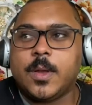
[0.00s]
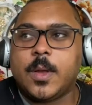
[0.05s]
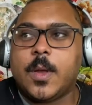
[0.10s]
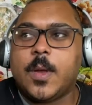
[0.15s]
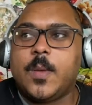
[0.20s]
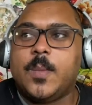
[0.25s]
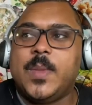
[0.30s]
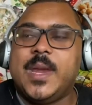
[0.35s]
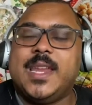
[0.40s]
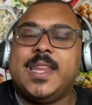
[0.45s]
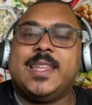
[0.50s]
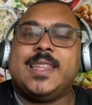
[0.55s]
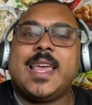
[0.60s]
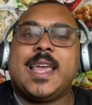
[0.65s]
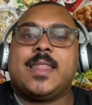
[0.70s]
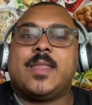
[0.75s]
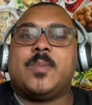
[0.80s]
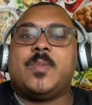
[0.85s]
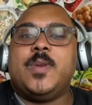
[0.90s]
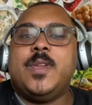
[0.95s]
meaning
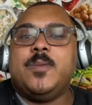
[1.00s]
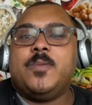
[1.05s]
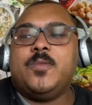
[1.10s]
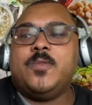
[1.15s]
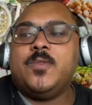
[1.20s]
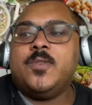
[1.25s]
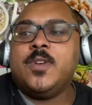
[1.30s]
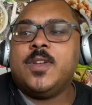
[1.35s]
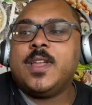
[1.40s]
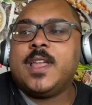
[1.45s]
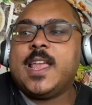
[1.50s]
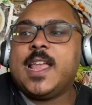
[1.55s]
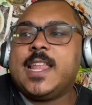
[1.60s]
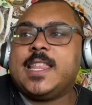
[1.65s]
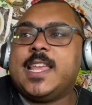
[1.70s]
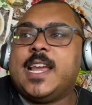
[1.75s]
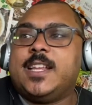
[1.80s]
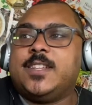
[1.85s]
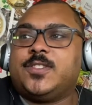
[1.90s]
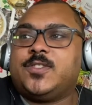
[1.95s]
that the people
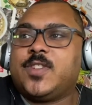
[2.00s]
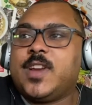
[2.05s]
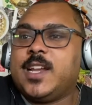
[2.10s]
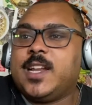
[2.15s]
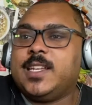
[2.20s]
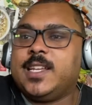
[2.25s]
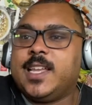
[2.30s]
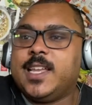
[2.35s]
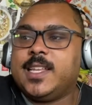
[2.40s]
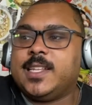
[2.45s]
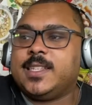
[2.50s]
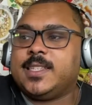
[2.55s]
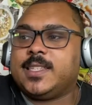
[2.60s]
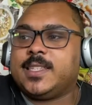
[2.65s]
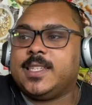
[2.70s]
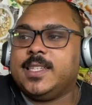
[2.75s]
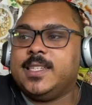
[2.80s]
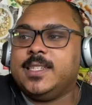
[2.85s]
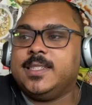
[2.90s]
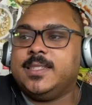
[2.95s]
that is trying to get
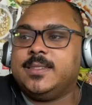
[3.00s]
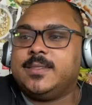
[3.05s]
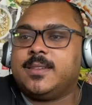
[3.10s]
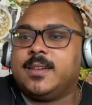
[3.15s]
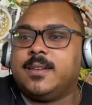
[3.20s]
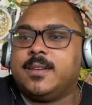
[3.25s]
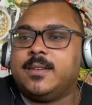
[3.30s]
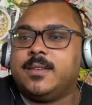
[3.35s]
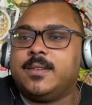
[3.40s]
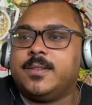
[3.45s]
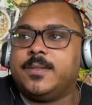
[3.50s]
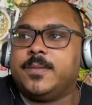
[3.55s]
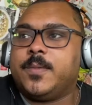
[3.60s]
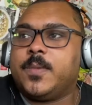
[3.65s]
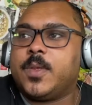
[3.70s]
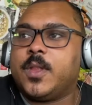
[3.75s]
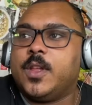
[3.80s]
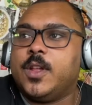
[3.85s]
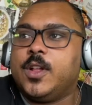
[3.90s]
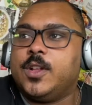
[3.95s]
these
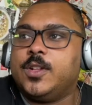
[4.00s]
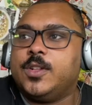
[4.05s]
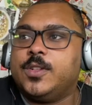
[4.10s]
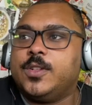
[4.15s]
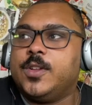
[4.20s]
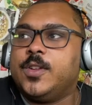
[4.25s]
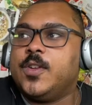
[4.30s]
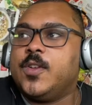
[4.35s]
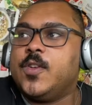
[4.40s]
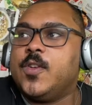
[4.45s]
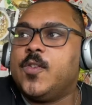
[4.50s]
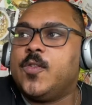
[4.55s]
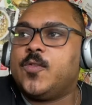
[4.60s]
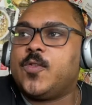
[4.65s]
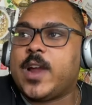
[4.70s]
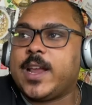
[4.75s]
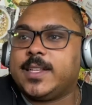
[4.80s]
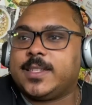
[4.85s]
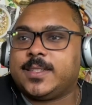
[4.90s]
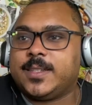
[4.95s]

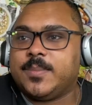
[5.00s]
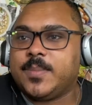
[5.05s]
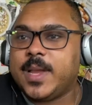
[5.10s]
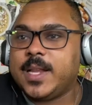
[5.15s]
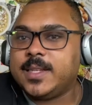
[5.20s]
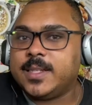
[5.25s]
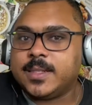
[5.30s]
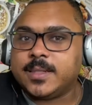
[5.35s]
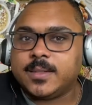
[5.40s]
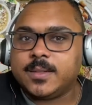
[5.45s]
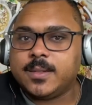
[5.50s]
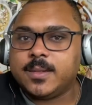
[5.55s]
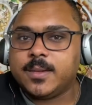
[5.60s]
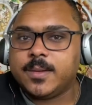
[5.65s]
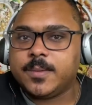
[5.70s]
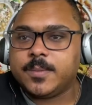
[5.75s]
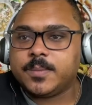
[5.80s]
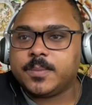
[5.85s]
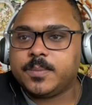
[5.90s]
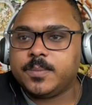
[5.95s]
rights amended
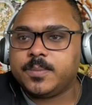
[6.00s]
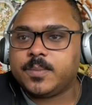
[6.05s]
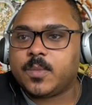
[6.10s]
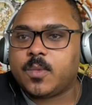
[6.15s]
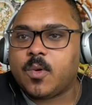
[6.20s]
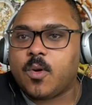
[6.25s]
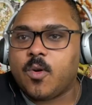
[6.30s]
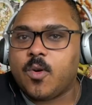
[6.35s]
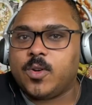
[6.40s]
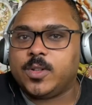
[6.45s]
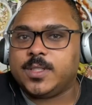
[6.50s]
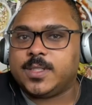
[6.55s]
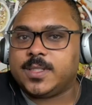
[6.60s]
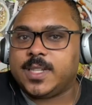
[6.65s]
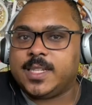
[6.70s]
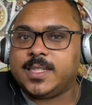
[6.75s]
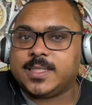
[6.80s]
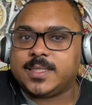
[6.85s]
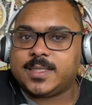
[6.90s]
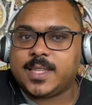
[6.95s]

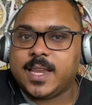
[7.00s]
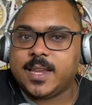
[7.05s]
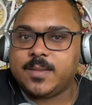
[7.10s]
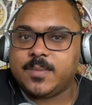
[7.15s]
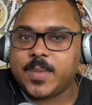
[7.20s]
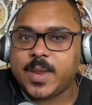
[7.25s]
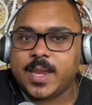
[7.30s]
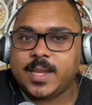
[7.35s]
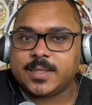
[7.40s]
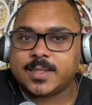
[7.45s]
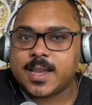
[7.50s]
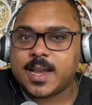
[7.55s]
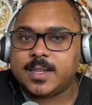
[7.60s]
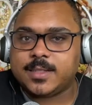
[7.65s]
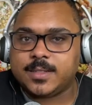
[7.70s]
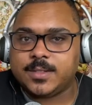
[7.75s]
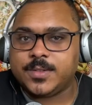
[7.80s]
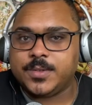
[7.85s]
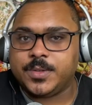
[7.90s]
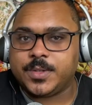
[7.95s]
in the state of Maine's
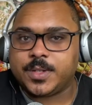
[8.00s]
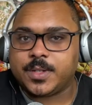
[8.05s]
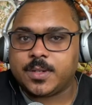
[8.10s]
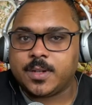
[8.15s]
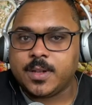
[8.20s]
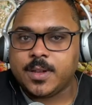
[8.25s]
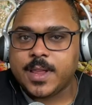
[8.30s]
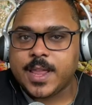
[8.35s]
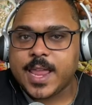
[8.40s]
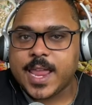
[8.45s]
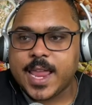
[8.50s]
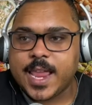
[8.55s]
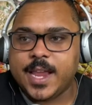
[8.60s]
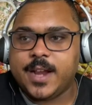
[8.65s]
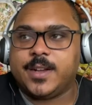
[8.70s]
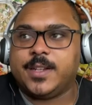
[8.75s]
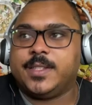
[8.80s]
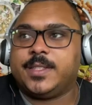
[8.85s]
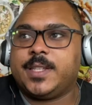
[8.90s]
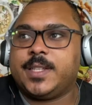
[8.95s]
Constitution
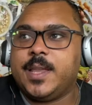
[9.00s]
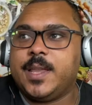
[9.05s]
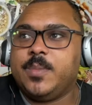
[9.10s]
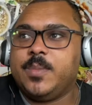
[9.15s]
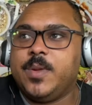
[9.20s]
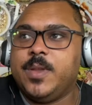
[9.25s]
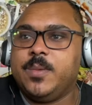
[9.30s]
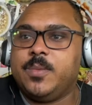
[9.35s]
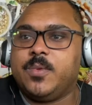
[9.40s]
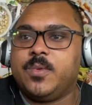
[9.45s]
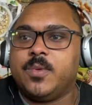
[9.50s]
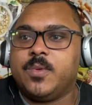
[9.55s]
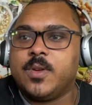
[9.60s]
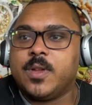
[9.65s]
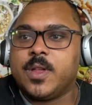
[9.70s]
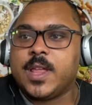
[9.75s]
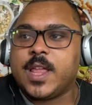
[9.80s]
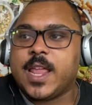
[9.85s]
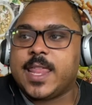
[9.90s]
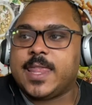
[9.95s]
are the same people
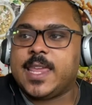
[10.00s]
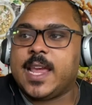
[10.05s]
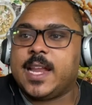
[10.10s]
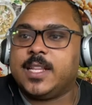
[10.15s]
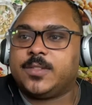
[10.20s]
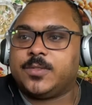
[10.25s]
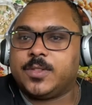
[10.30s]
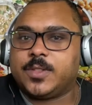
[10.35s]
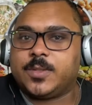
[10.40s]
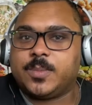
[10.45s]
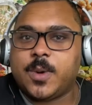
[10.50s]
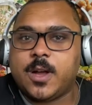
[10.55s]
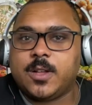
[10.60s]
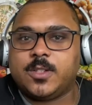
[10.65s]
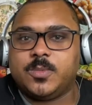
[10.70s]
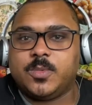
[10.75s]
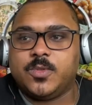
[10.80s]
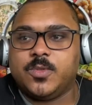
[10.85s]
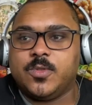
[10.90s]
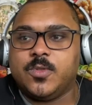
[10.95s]
that is
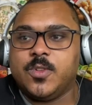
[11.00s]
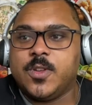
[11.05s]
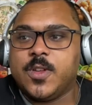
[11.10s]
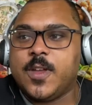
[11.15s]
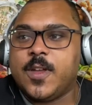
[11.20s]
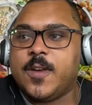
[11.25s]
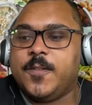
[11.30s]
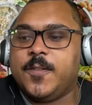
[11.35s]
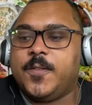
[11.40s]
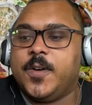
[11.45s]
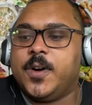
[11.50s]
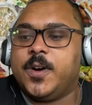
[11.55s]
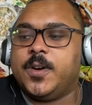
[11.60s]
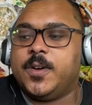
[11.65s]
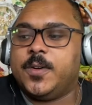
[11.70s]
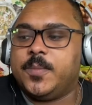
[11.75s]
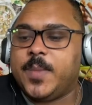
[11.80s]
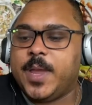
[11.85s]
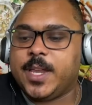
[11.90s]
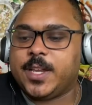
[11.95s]
responsible
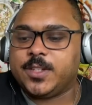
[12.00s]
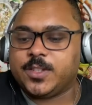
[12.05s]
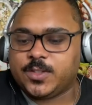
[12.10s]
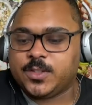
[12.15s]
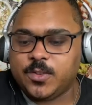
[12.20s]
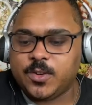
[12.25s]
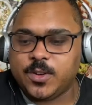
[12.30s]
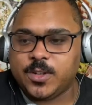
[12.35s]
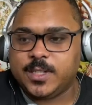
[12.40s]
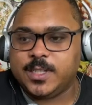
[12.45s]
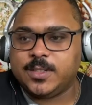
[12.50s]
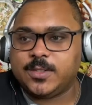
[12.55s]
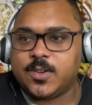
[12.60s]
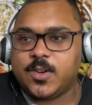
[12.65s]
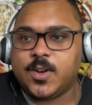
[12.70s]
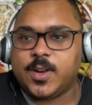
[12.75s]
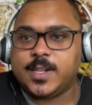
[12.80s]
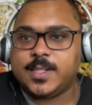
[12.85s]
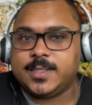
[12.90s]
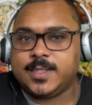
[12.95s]
for making sure these
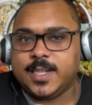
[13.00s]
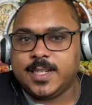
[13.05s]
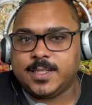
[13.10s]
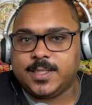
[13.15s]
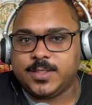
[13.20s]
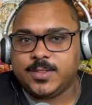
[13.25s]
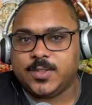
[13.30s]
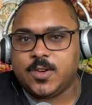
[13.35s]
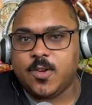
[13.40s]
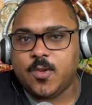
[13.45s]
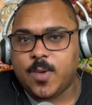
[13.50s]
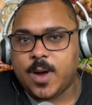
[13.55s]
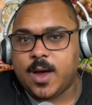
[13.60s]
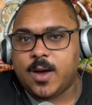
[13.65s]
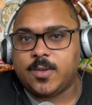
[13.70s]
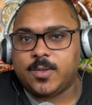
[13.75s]
organizations go out